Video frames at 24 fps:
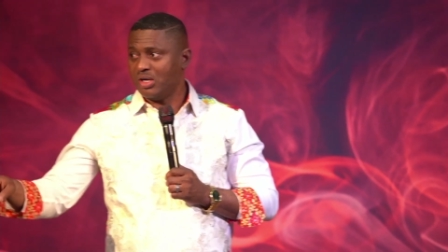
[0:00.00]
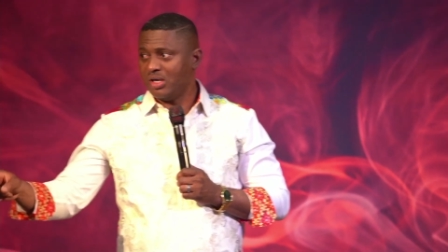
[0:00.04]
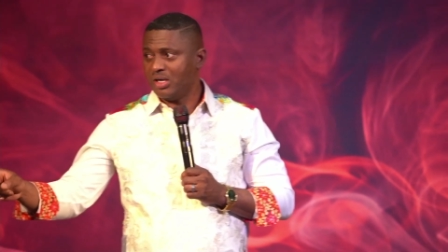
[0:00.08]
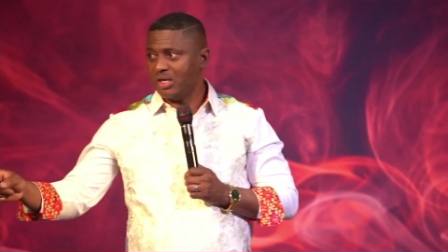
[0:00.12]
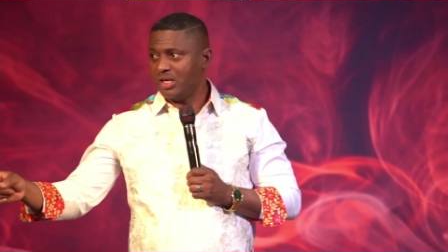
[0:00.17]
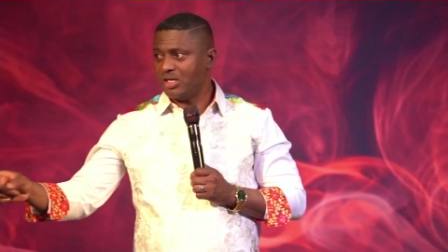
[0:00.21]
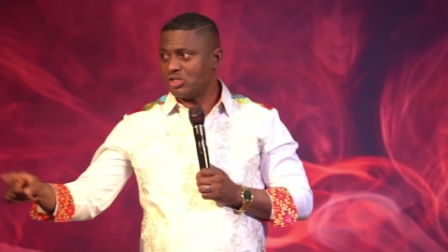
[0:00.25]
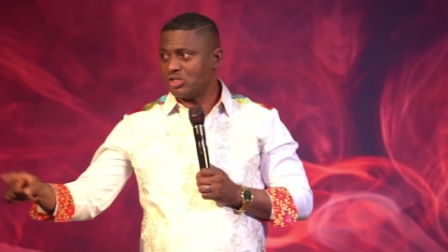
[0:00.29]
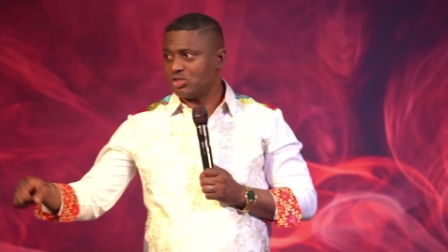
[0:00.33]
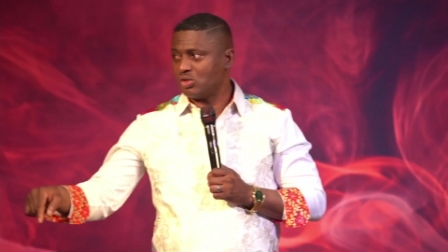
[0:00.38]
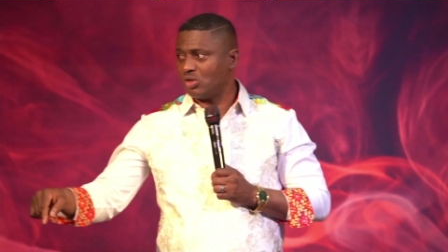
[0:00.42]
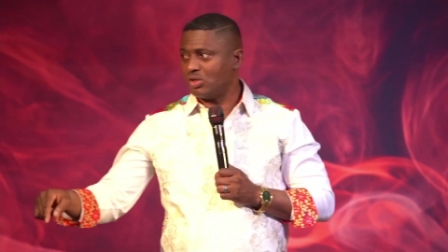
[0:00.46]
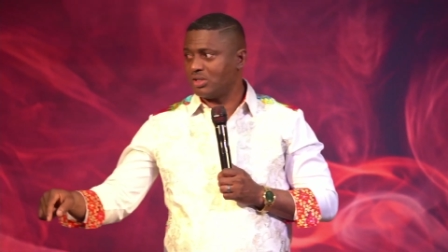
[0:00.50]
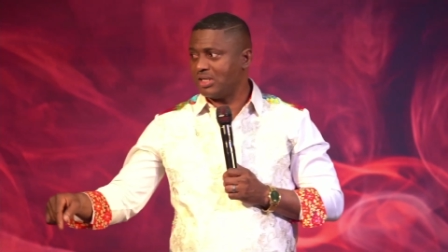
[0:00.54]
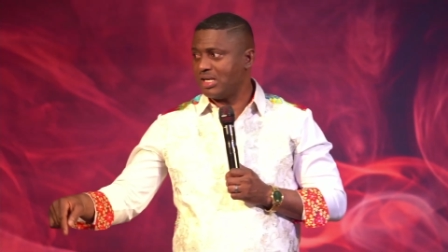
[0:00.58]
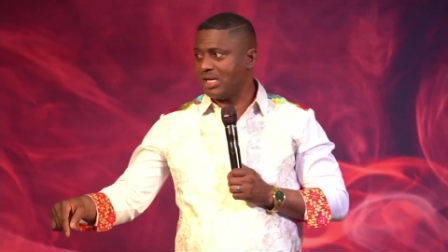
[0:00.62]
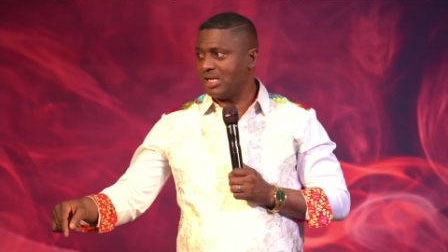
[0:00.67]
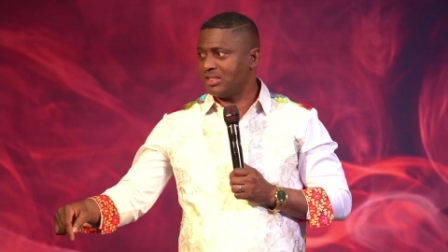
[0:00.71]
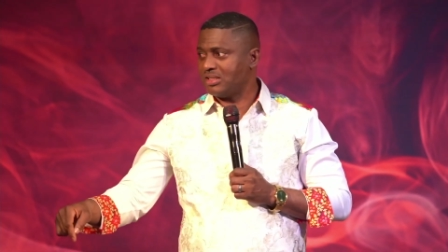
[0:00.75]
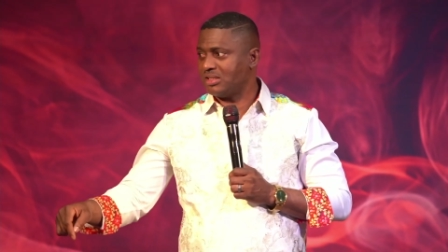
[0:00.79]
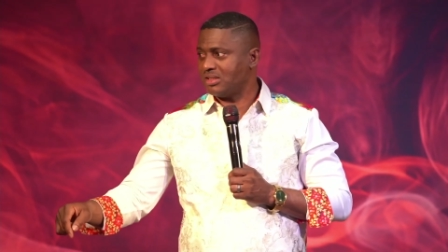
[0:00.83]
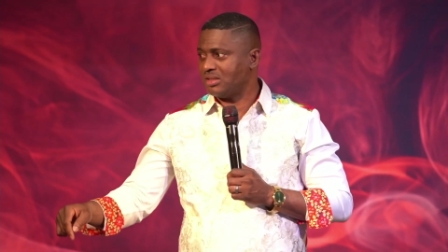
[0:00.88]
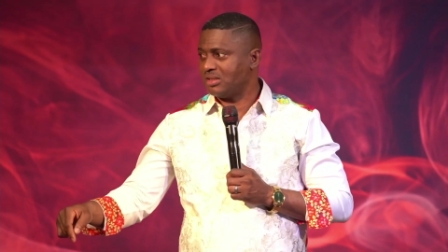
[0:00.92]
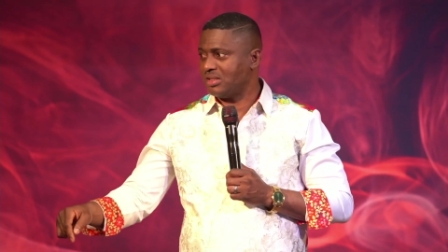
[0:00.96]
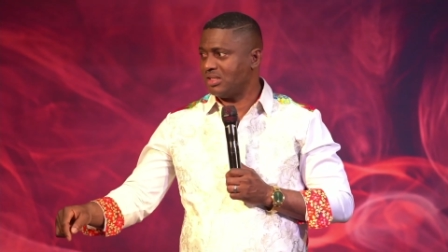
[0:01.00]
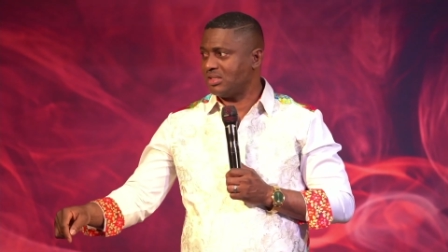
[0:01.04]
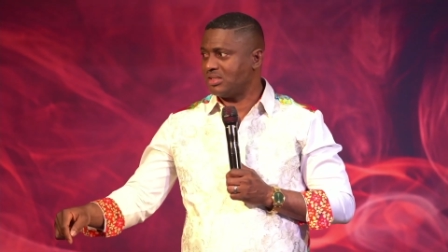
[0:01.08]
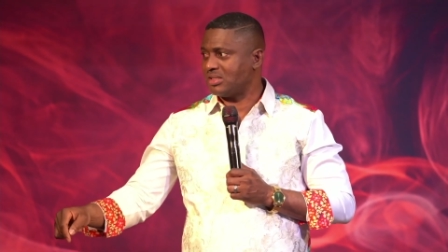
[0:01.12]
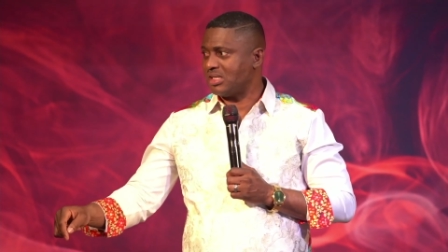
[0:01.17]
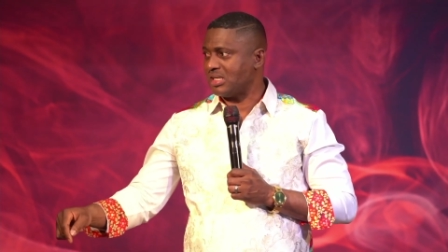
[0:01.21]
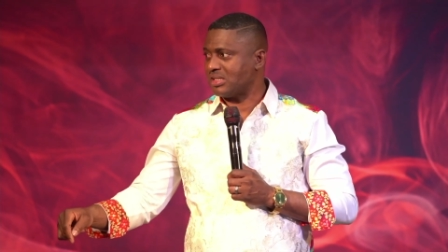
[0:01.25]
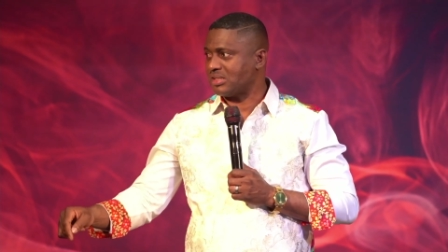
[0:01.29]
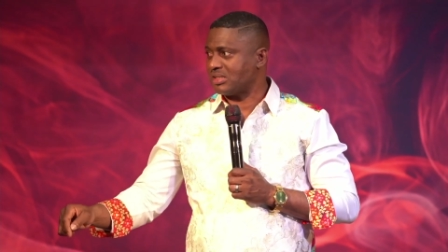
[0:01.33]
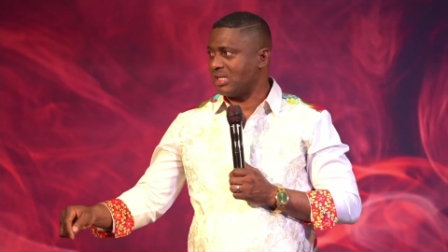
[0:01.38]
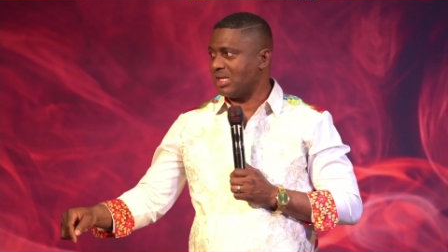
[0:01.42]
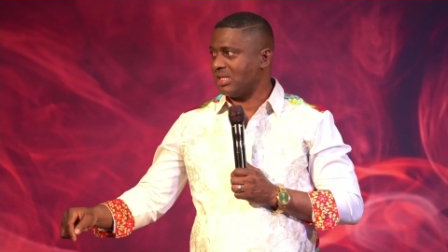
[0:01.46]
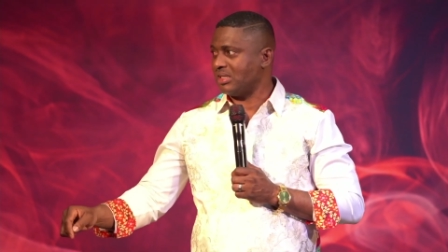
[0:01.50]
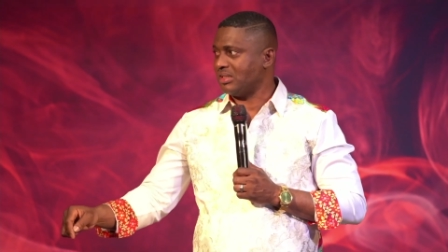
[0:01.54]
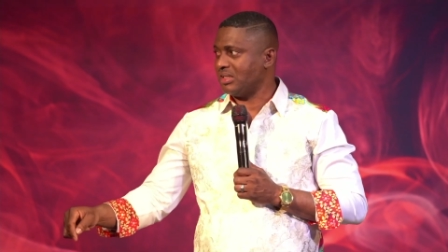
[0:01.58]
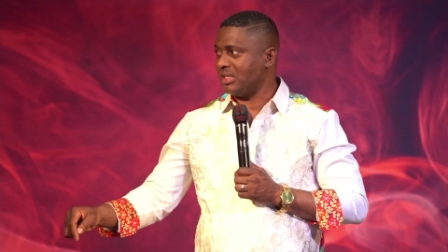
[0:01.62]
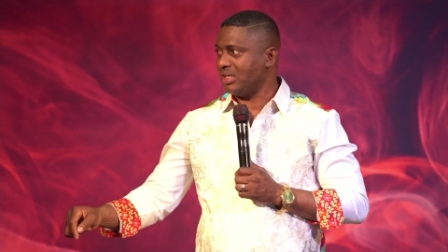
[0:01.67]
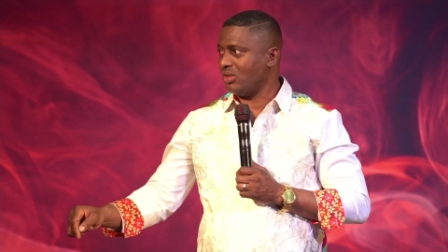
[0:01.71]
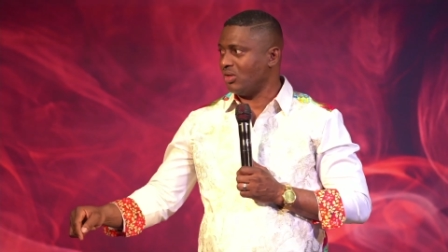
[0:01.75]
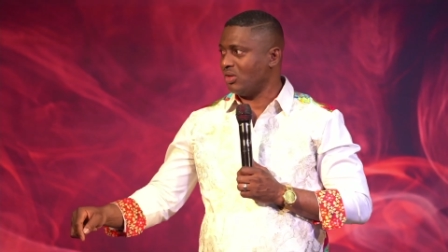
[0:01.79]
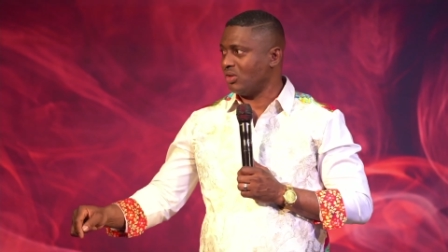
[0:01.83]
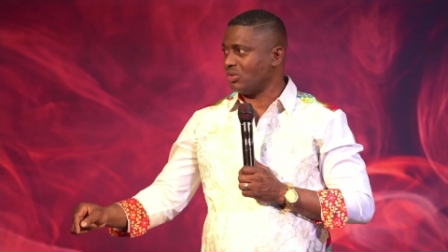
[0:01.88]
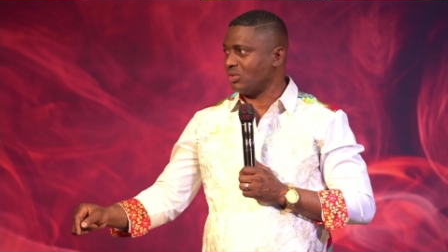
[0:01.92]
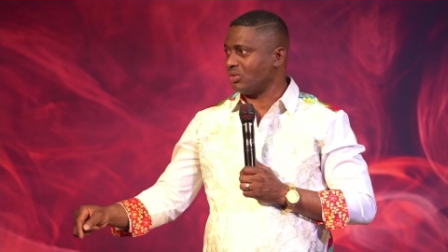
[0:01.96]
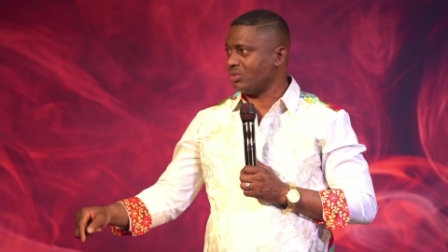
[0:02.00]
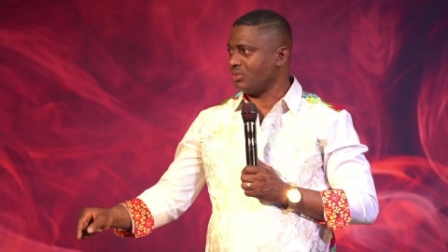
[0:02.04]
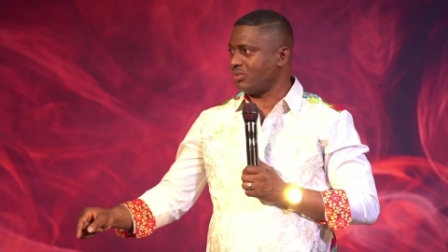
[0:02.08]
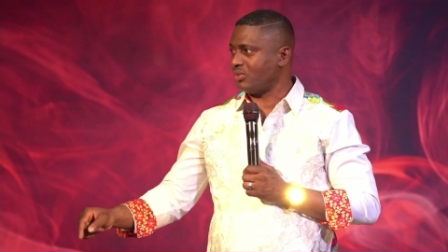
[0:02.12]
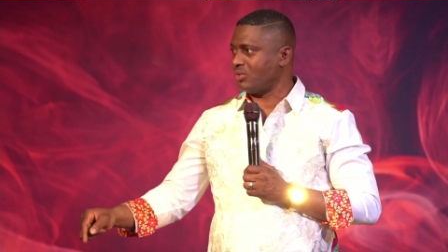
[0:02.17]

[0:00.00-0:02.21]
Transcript: it is on that Easter Sunday or